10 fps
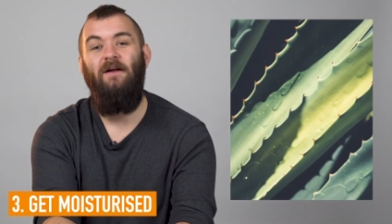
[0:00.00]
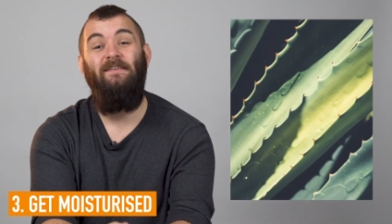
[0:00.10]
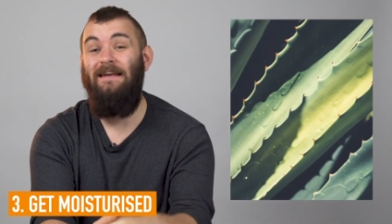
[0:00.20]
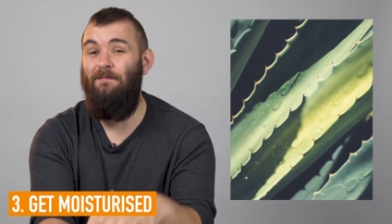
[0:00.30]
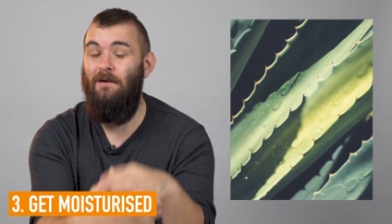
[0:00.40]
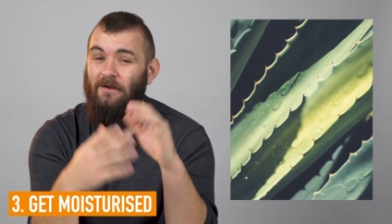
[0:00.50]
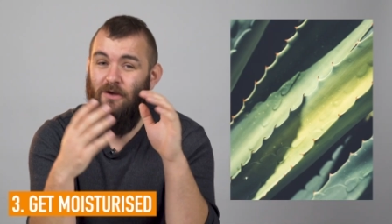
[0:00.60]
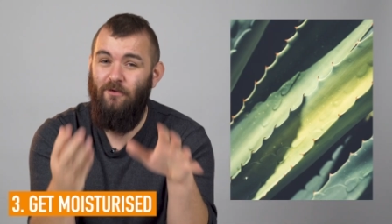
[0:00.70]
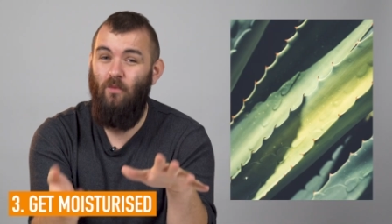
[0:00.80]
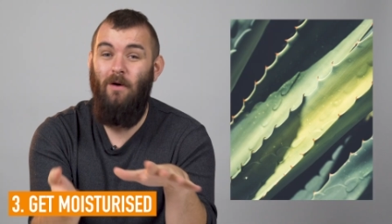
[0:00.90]
Ideally, maybe
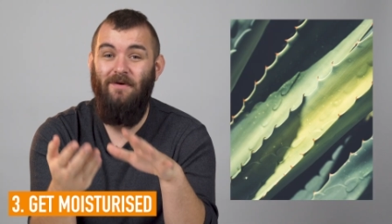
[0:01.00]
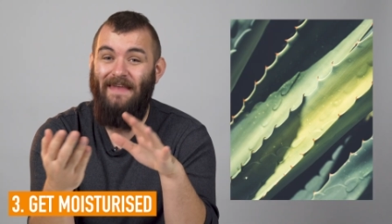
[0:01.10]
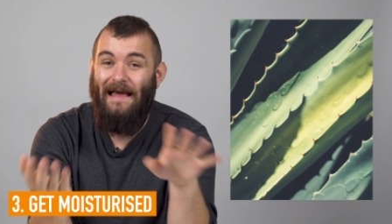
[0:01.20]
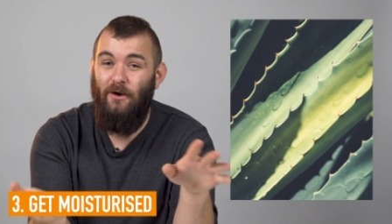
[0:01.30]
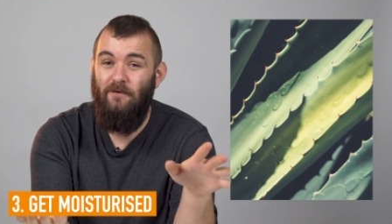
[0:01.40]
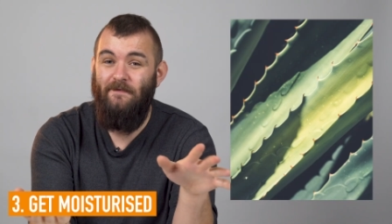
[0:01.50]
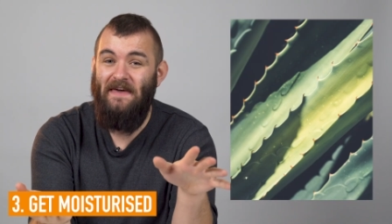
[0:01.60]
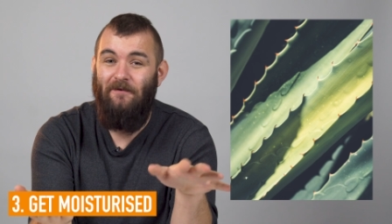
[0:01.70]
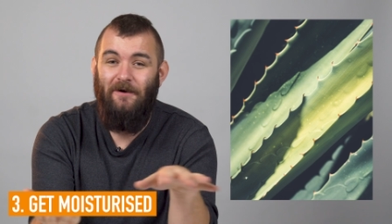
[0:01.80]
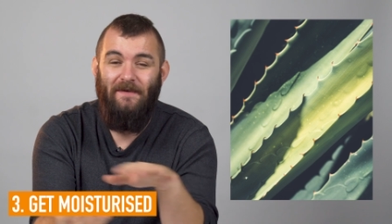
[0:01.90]
look for one with aloe
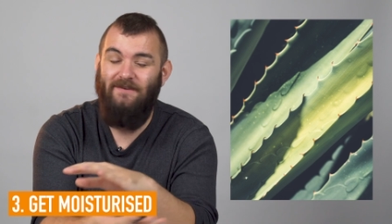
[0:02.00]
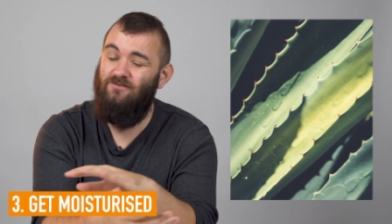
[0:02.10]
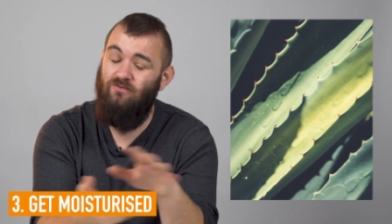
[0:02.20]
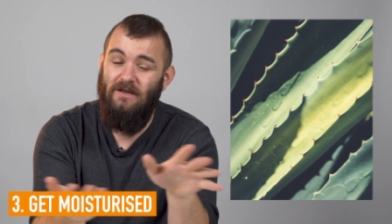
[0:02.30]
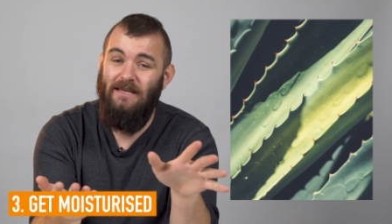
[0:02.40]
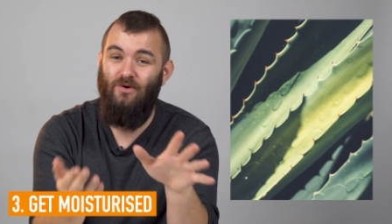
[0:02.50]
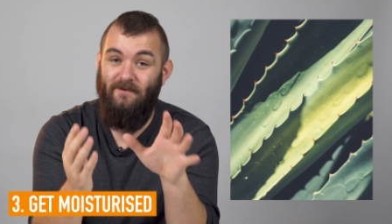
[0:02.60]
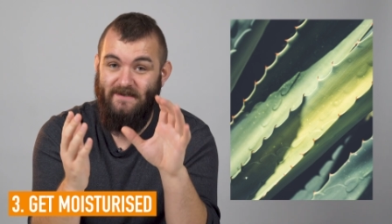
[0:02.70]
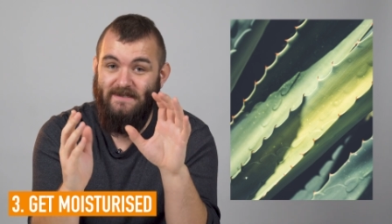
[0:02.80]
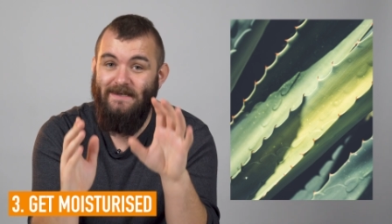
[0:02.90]
vera. That's really
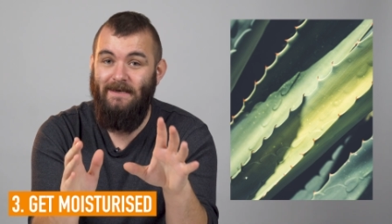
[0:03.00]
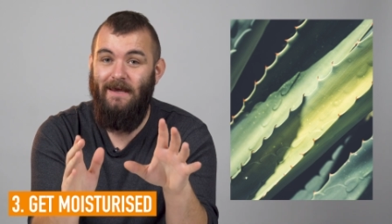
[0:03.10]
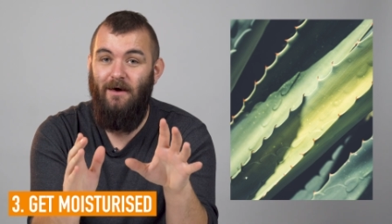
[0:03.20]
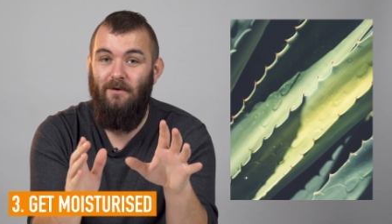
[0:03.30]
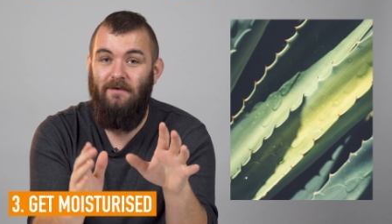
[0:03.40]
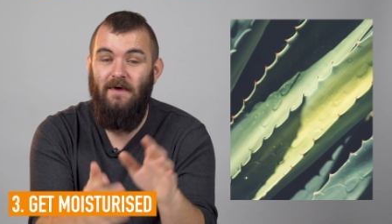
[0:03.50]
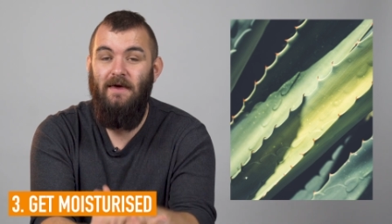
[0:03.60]
great for skin health,